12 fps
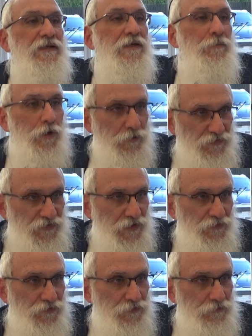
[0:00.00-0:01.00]
the Gemara
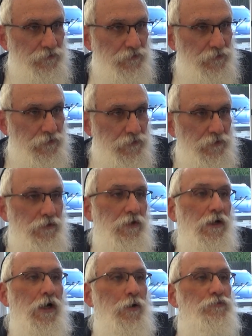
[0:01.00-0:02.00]
says.
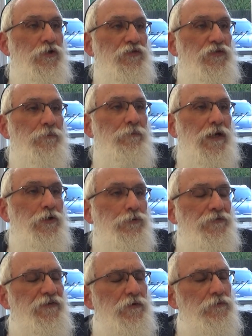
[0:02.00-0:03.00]
I'm just the
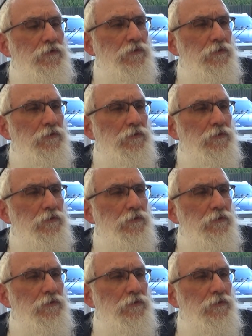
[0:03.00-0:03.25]
microphone.